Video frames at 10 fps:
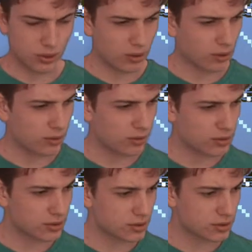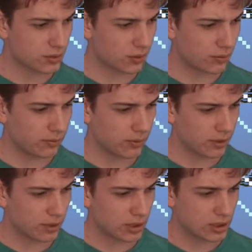No, it wasn't a storm.
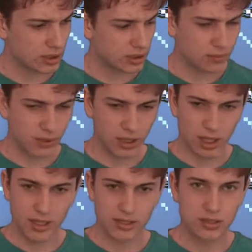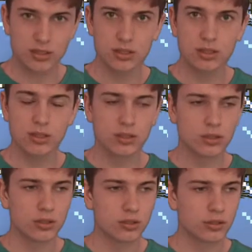Some light
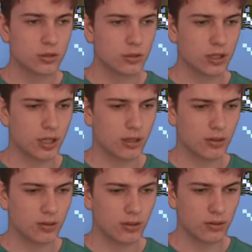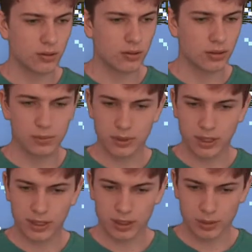took down the
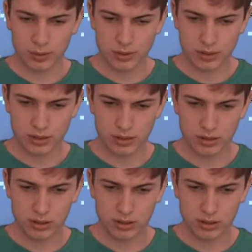plane I was in.